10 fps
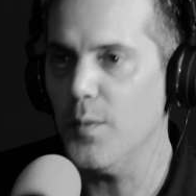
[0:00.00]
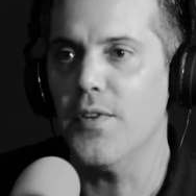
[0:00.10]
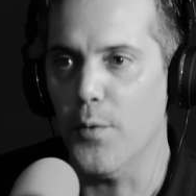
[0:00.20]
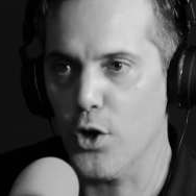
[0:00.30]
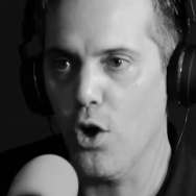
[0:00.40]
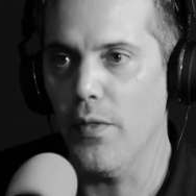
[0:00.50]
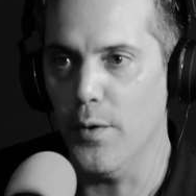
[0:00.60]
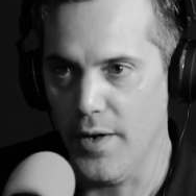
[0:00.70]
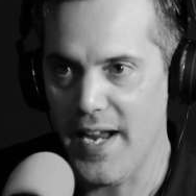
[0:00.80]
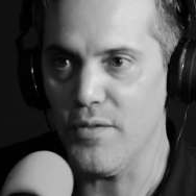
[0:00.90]
they
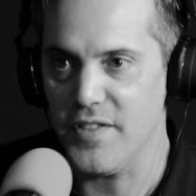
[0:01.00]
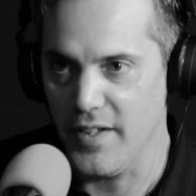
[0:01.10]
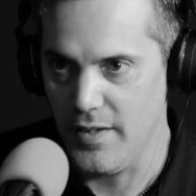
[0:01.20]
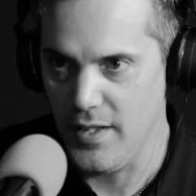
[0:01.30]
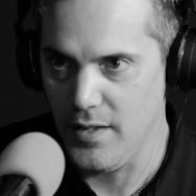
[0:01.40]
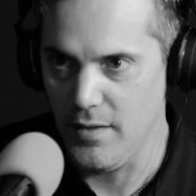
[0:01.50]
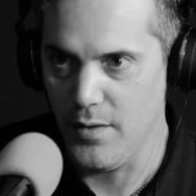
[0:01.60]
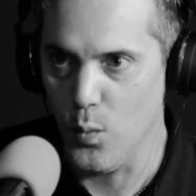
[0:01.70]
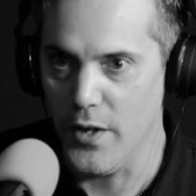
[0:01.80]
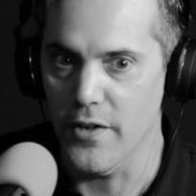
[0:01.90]
were announcing the
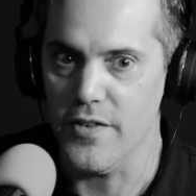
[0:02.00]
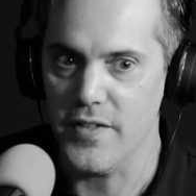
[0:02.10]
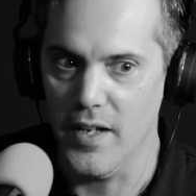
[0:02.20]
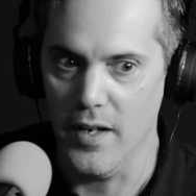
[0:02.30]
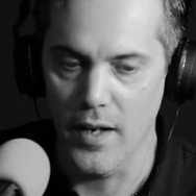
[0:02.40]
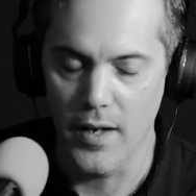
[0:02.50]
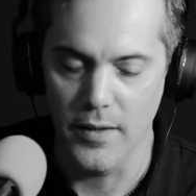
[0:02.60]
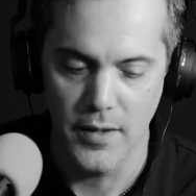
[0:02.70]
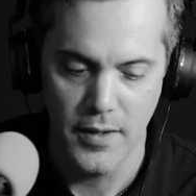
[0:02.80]
winners, and I